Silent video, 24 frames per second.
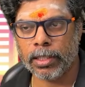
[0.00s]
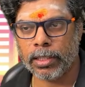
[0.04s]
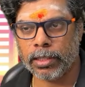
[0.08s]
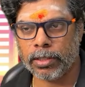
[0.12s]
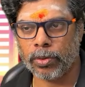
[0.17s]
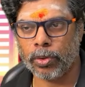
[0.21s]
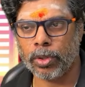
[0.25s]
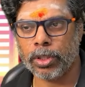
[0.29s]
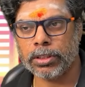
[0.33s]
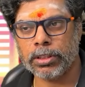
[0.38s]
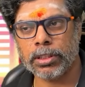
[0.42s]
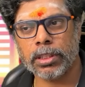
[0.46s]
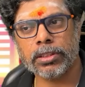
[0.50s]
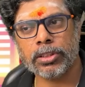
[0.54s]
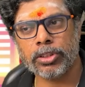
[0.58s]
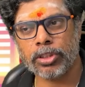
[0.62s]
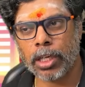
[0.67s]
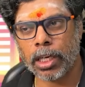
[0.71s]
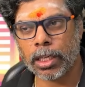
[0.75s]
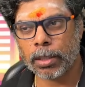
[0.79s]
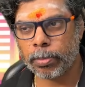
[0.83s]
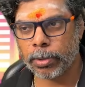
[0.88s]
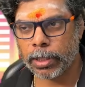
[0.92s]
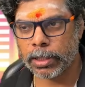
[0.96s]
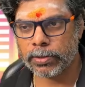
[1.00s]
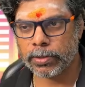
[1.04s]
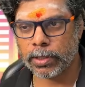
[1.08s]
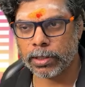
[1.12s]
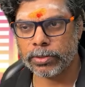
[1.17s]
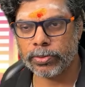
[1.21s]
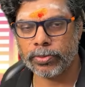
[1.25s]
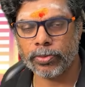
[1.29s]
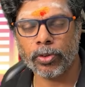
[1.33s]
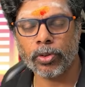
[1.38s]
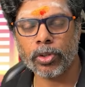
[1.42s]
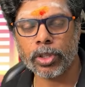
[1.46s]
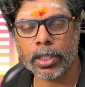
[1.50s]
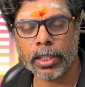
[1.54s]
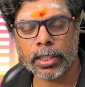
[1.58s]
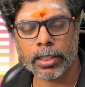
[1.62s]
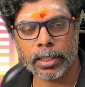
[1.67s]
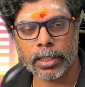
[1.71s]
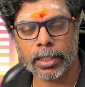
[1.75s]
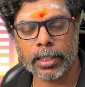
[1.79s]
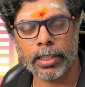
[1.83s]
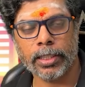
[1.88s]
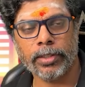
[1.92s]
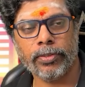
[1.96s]
once the stock price was
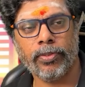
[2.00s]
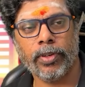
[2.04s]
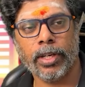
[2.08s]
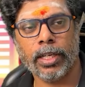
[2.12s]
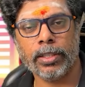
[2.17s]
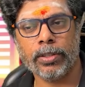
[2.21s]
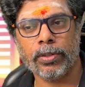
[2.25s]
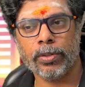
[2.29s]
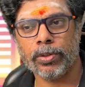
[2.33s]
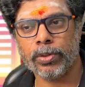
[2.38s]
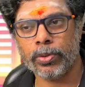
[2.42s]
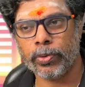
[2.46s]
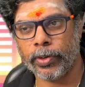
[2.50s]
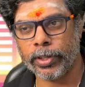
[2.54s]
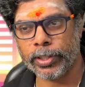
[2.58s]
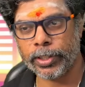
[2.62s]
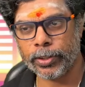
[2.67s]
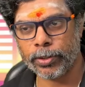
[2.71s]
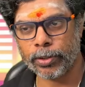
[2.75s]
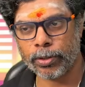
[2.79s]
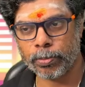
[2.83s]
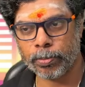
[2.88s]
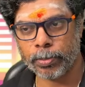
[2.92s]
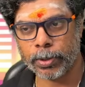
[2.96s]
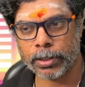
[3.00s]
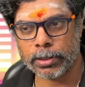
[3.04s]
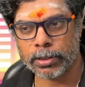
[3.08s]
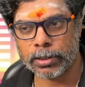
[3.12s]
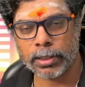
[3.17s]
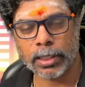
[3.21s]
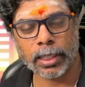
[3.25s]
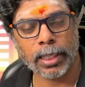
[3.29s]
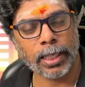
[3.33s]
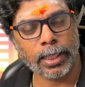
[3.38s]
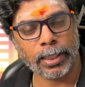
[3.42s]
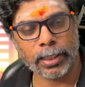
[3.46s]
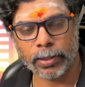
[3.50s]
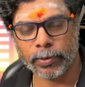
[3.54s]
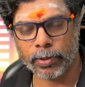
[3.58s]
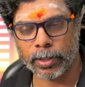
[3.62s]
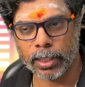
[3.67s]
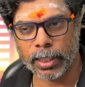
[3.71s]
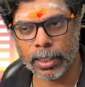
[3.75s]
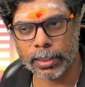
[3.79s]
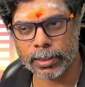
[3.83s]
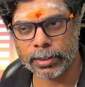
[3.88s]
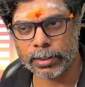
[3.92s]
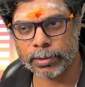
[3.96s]
400, it fell to 20 rupees and even
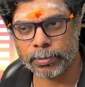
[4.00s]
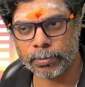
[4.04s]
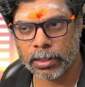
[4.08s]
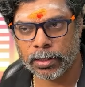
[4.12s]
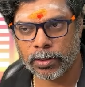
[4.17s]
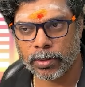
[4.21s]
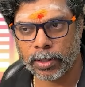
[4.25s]
less.